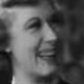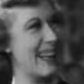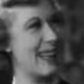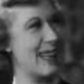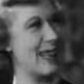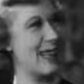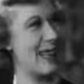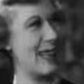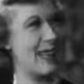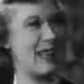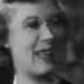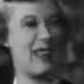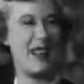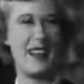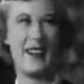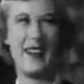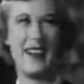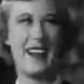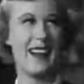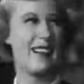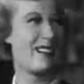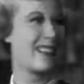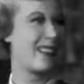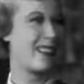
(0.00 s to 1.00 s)
of them.
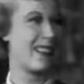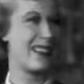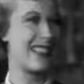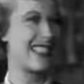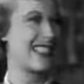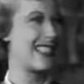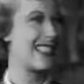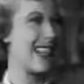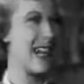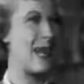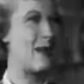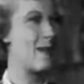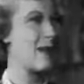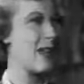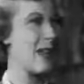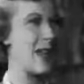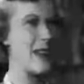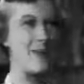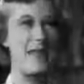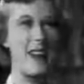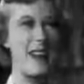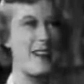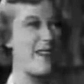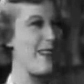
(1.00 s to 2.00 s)
Oh, I won't, dear. I'll be
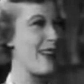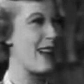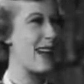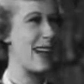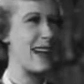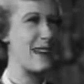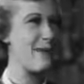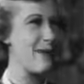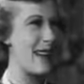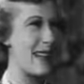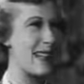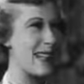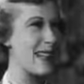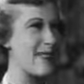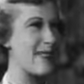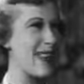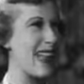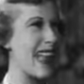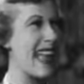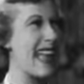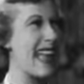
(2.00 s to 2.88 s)
on my very best